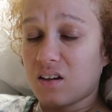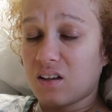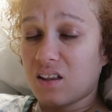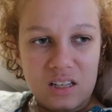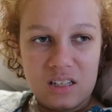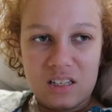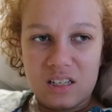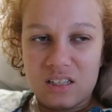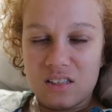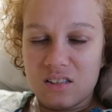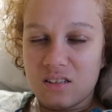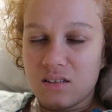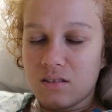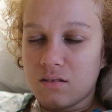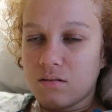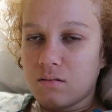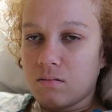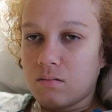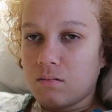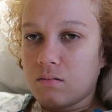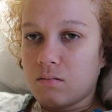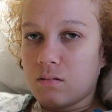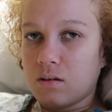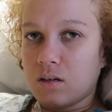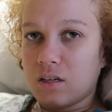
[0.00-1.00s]
It doesn't
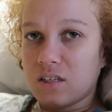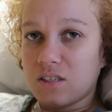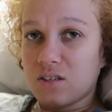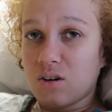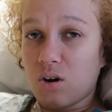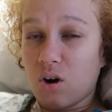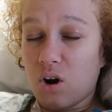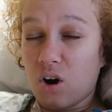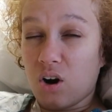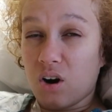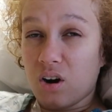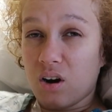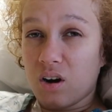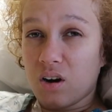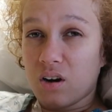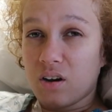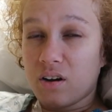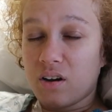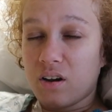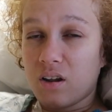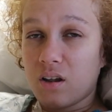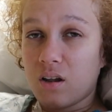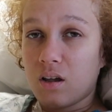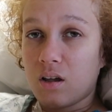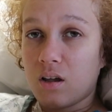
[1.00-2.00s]
hurt
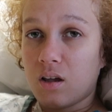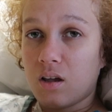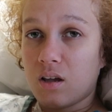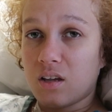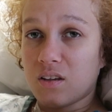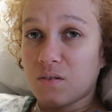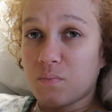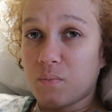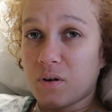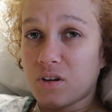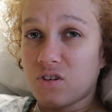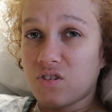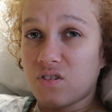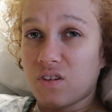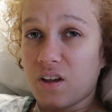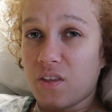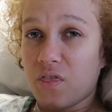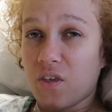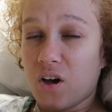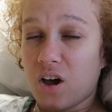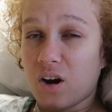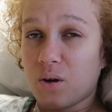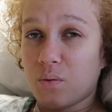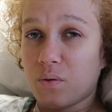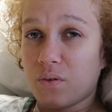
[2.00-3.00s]
as much as I
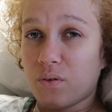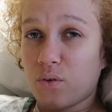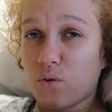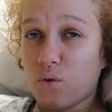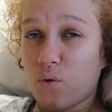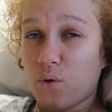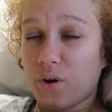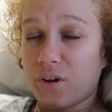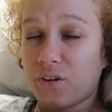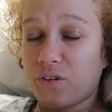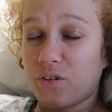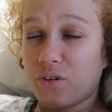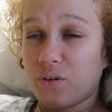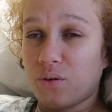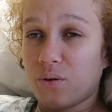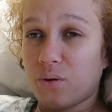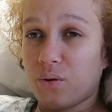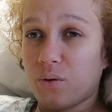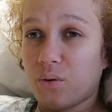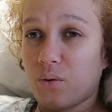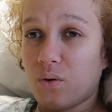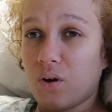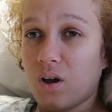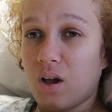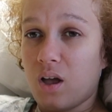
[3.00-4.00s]
thought it was going
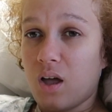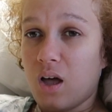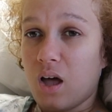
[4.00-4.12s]
to.